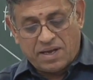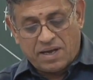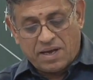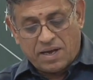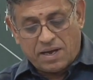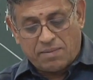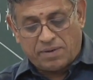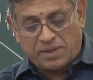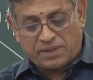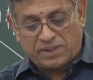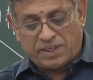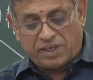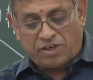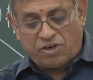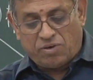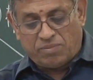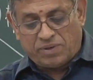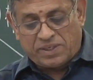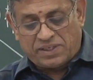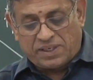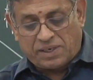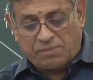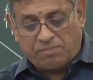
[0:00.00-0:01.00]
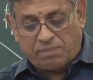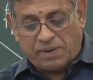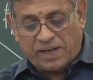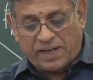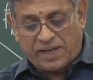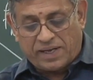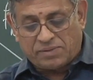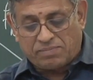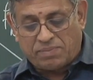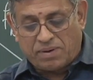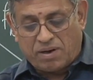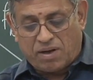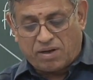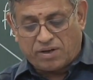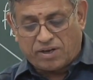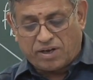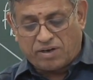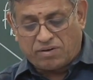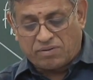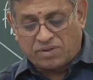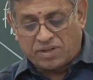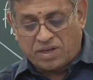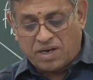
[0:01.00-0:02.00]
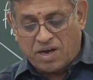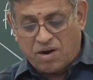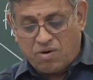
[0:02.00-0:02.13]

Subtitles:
Among the domestic players belonging to the